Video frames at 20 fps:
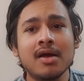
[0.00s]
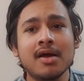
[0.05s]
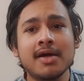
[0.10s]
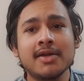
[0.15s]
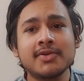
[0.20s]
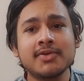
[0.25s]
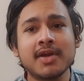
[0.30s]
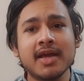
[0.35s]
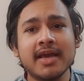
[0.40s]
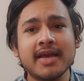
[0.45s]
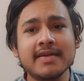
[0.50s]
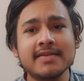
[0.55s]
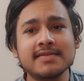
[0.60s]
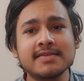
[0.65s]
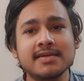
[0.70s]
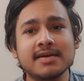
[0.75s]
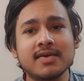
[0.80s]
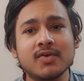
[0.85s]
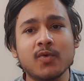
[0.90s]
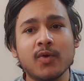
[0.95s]
Today is
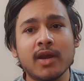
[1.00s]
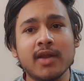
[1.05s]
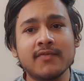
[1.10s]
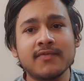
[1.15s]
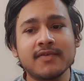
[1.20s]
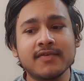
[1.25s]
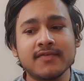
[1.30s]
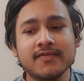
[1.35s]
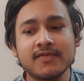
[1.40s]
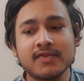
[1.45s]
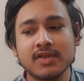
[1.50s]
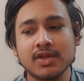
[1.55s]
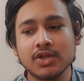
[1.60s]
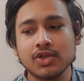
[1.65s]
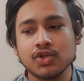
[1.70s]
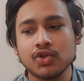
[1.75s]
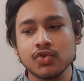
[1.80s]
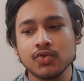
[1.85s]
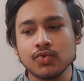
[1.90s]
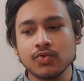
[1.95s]
25th
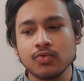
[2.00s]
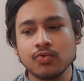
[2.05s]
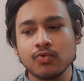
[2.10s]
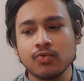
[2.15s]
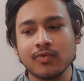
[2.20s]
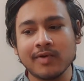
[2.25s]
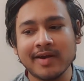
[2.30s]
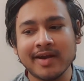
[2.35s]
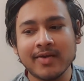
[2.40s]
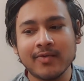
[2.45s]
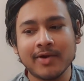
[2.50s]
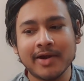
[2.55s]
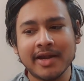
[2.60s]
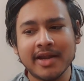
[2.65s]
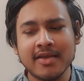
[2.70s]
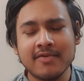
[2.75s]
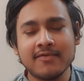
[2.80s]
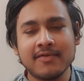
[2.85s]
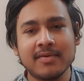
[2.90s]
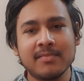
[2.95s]
June 2020
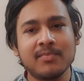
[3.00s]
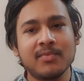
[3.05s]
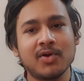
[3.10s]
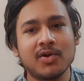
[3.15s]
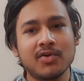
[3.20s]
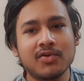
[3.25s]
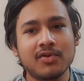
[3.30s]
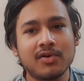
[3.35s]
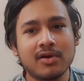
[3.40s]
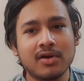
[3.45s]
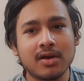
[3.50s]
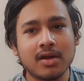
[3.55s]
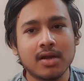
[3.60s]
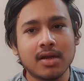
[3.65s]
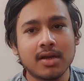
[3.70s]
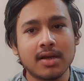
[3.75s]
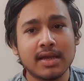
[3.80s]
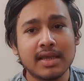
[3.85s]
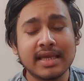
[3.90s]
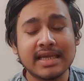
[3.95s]
if I'm not wrong.
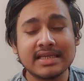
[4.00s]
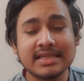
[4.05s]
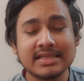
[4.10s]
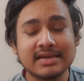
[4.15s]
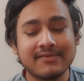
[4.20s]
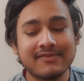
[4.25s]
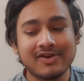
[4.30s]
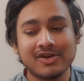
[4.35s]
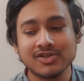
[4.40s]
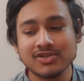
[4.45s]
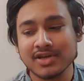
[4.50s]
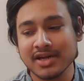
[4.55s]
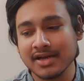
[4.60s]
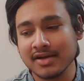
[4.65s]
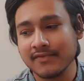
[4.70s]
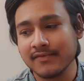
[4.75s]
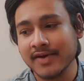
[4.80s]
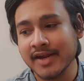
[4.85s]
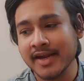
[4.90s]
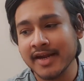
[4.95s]
Yes, I've lost track
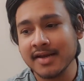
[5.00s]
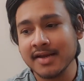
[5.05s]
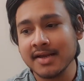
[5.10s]
of date.